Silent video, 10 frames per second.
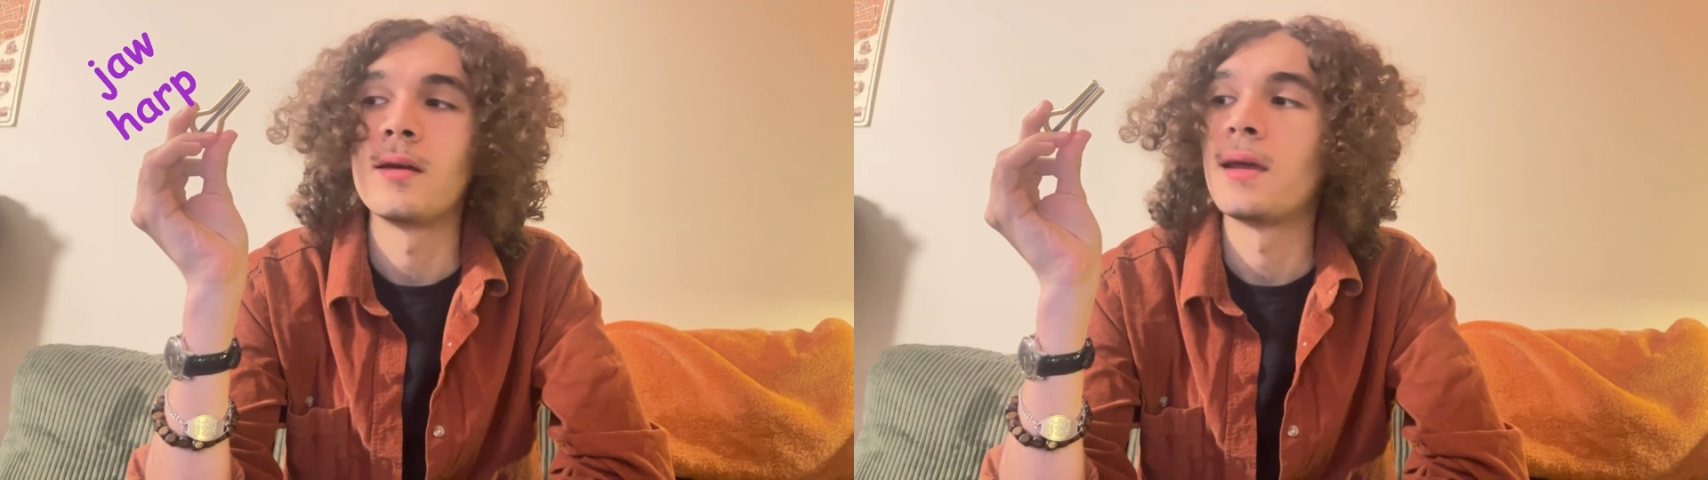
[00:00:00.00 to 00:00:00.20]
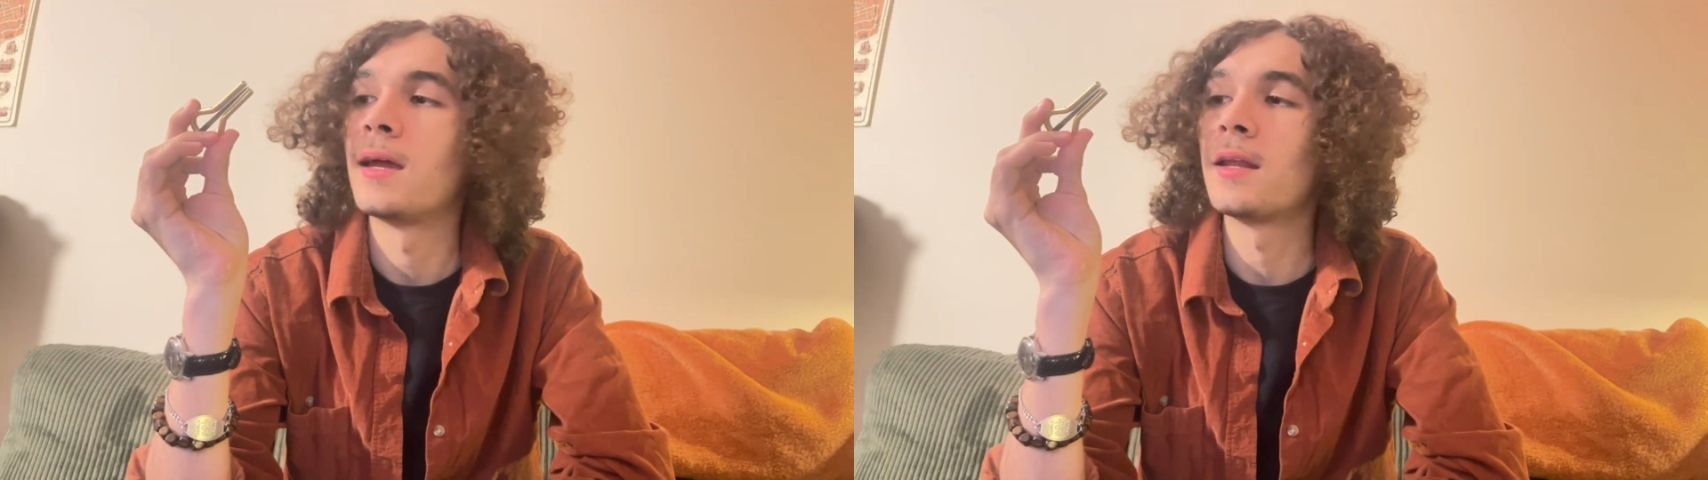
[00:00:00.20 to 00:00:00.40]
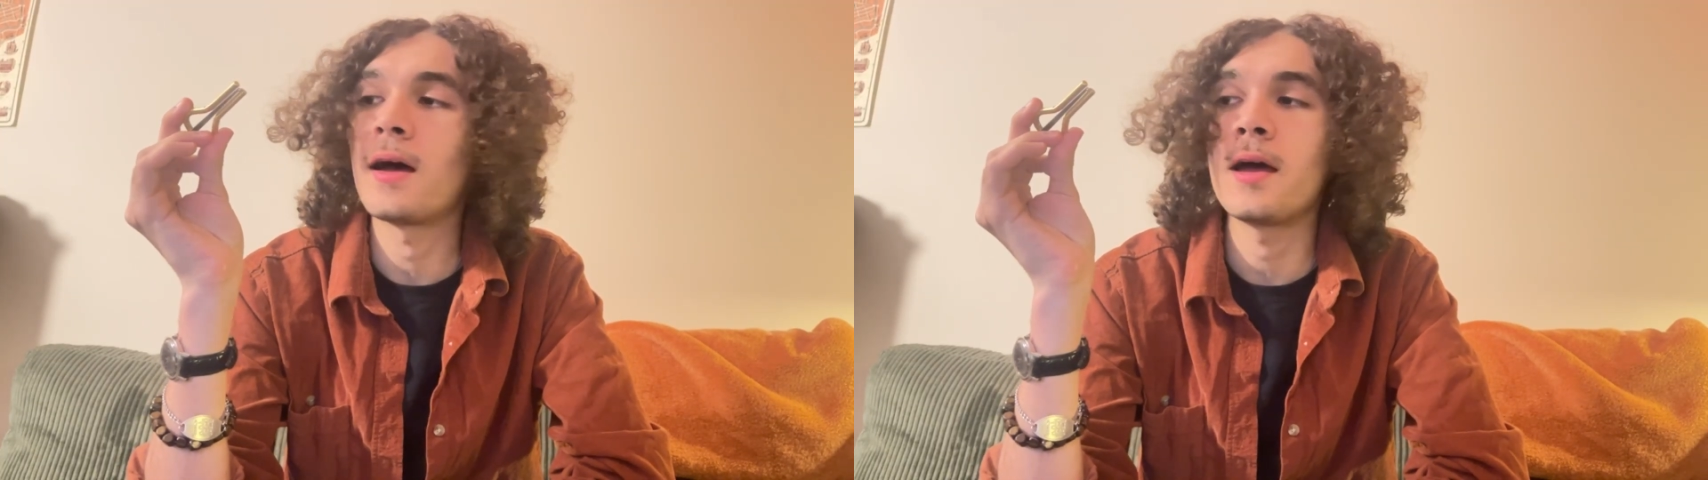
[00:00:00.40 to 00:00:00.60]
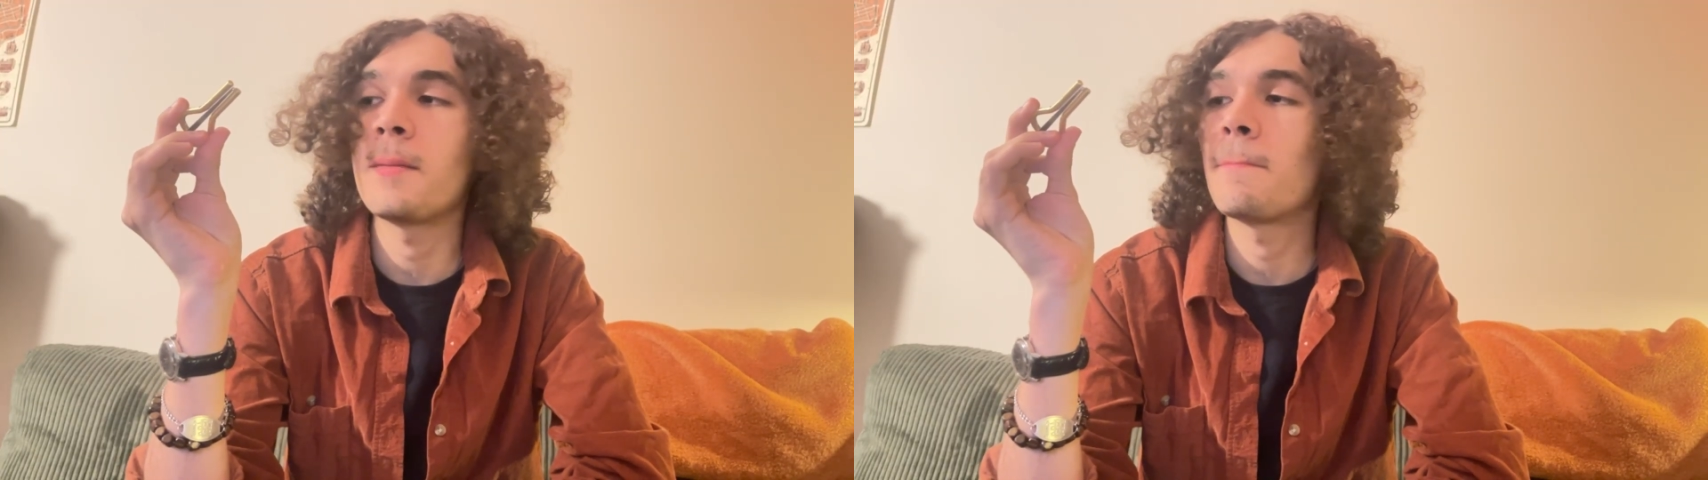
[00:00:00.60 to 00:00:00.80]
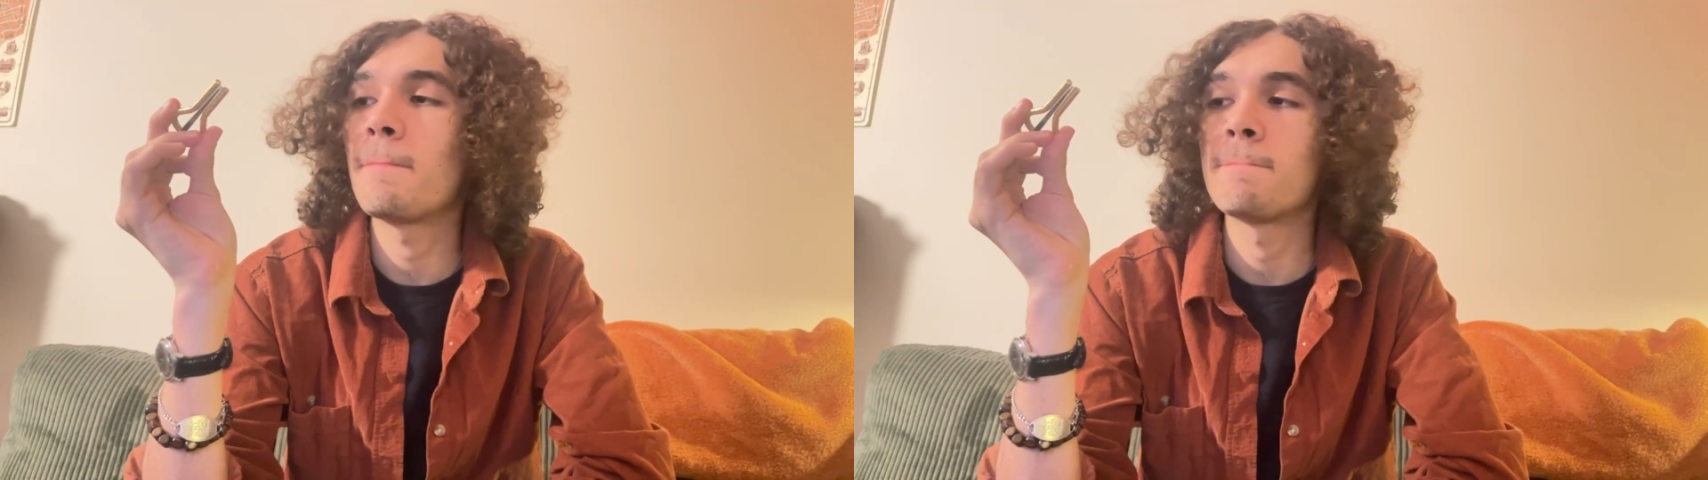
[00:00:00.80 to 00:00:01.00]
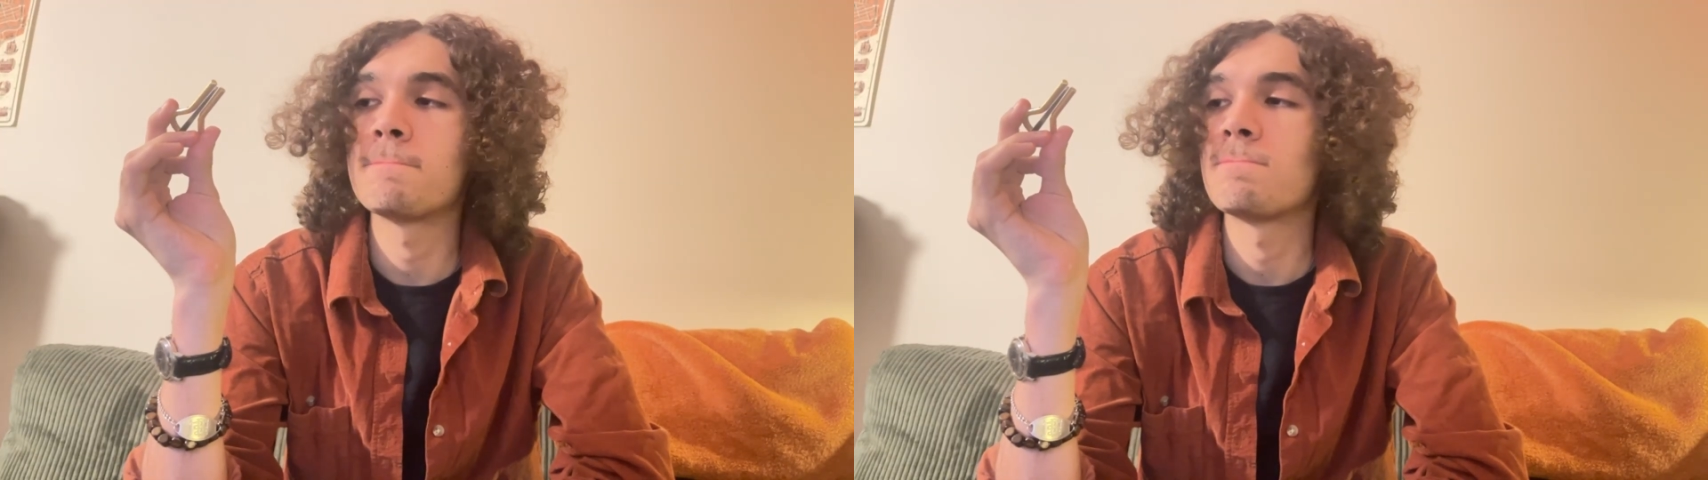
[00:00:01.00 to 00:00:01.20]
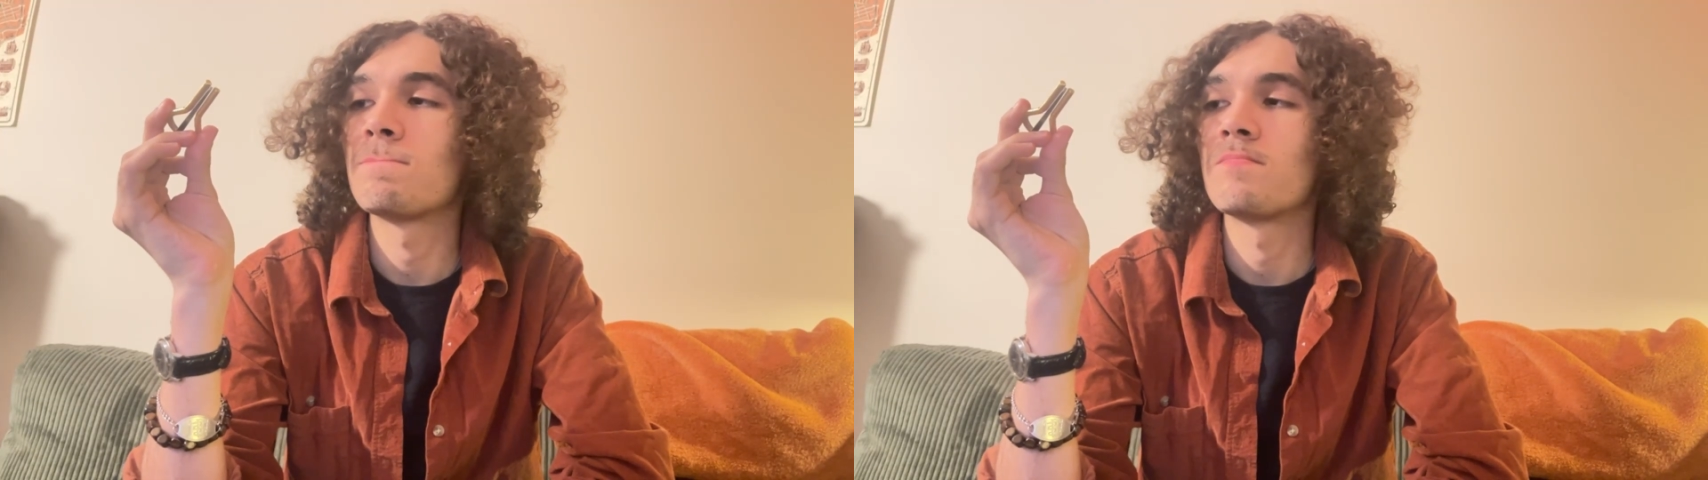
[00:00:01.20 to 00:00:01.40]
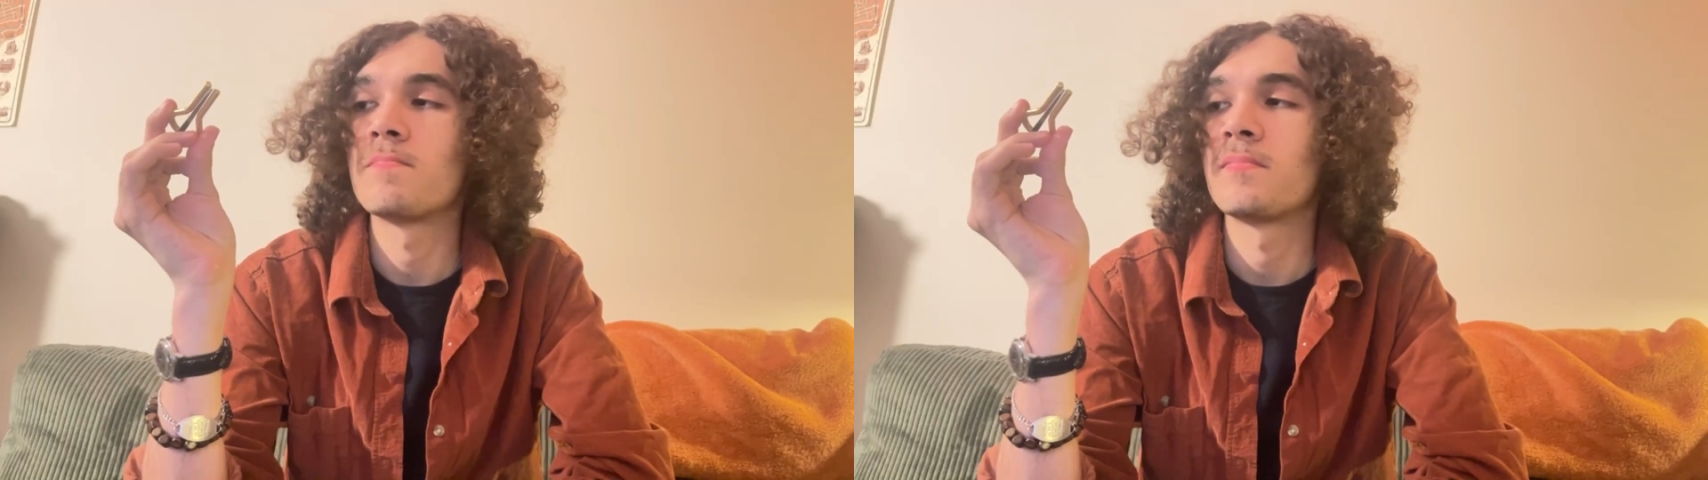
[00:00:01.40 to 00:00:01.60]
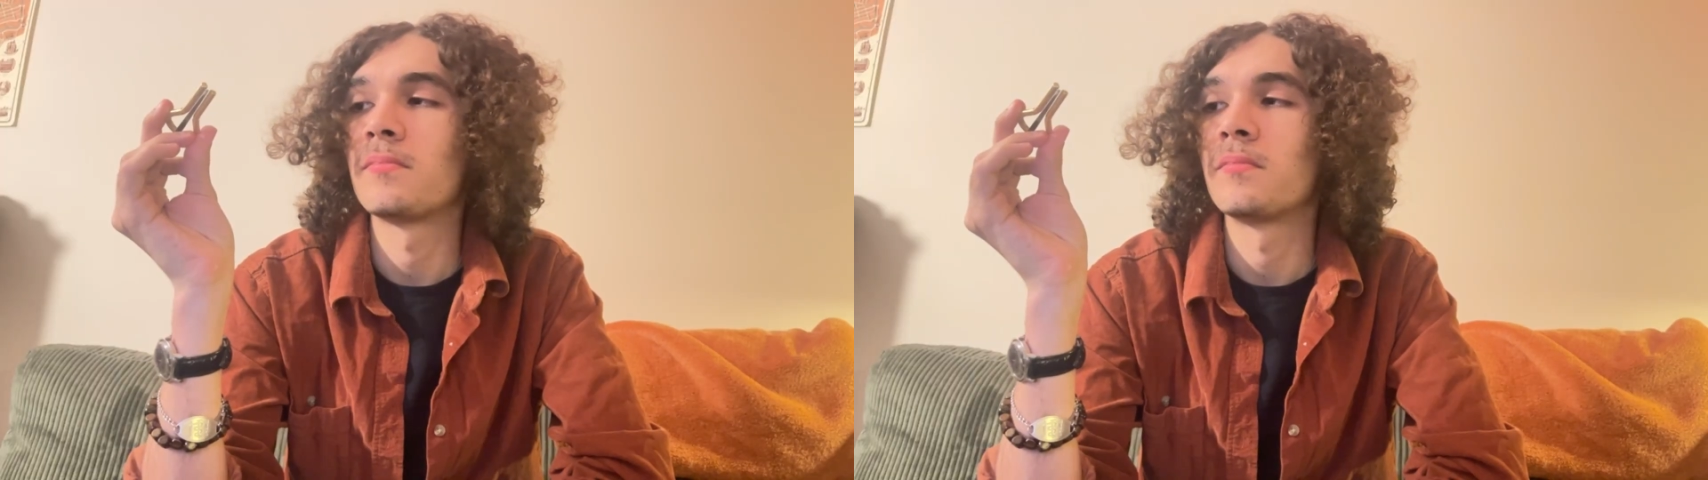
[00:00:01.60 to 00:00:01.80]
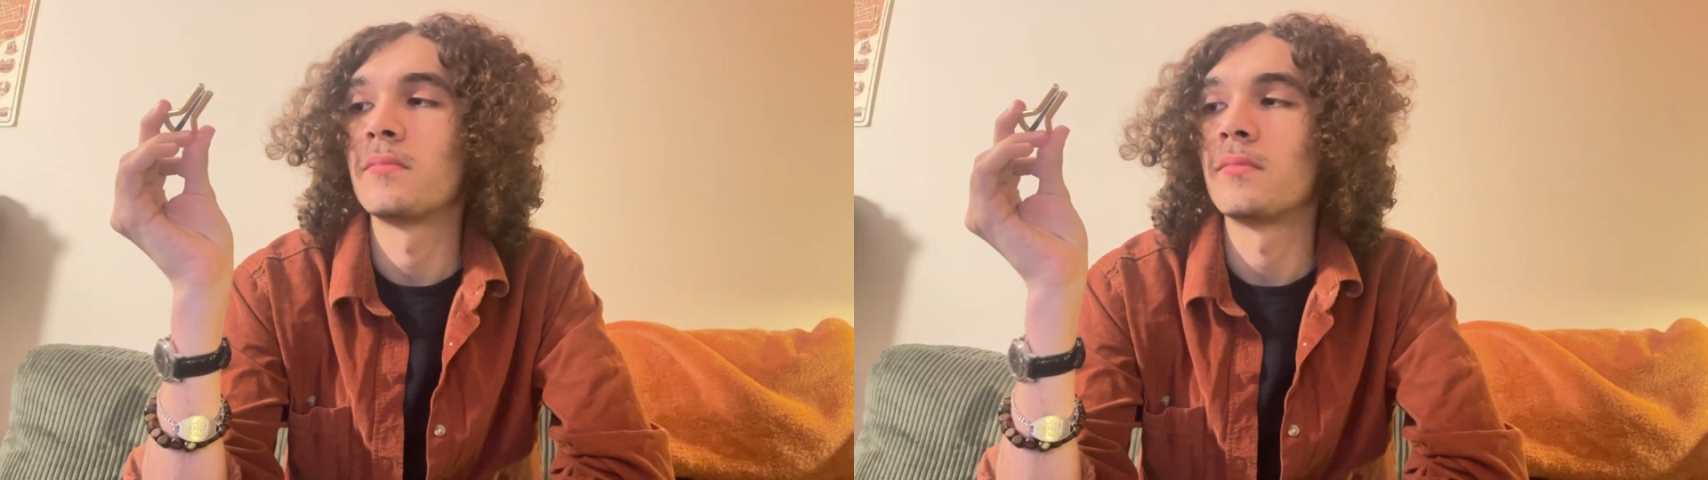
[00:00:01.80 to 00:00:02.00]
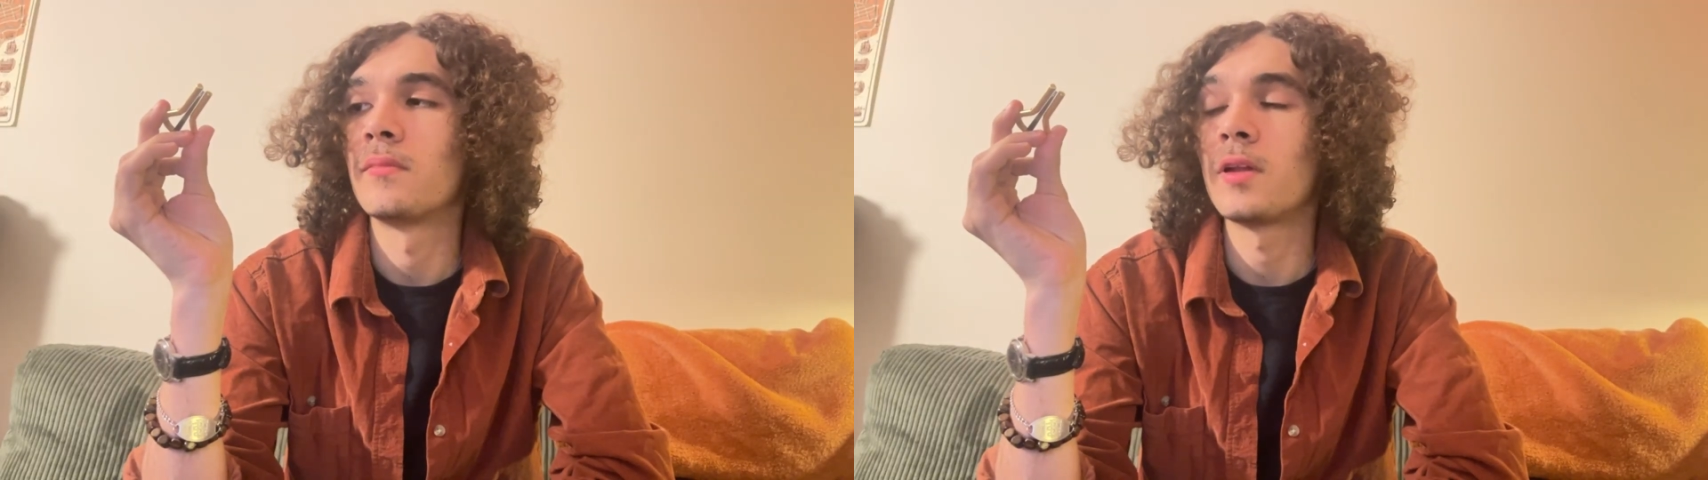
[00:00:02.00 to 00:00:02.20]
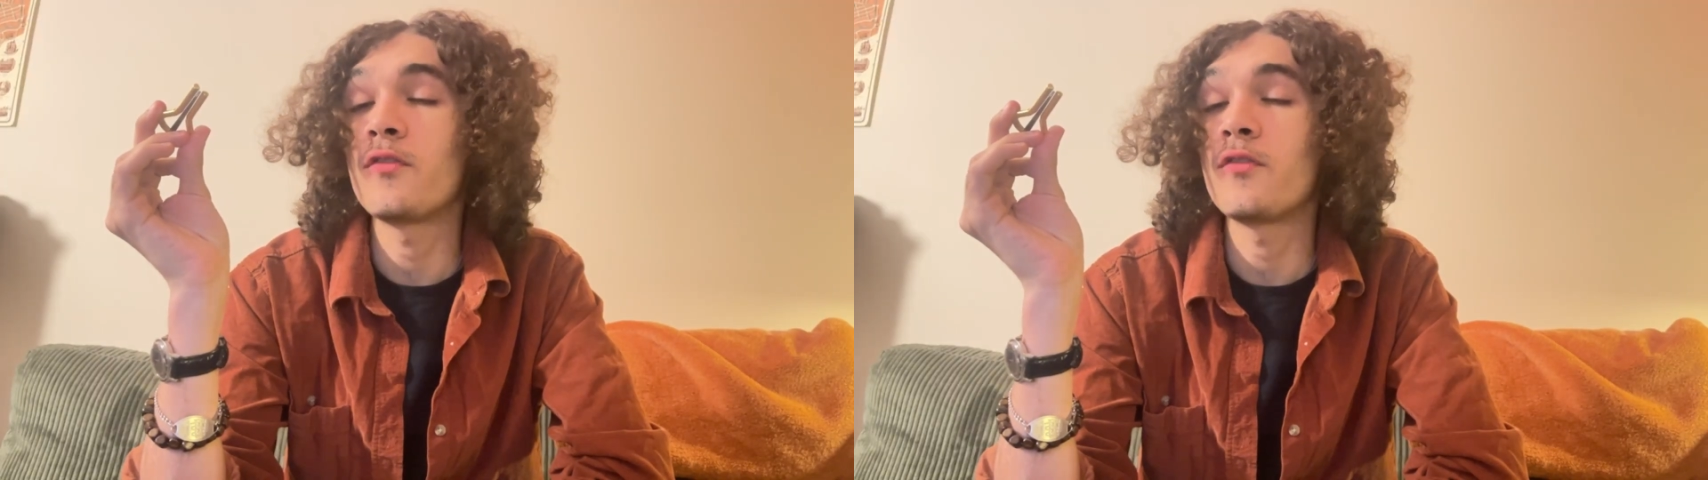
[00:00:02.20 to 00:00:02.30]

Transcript: And I'm not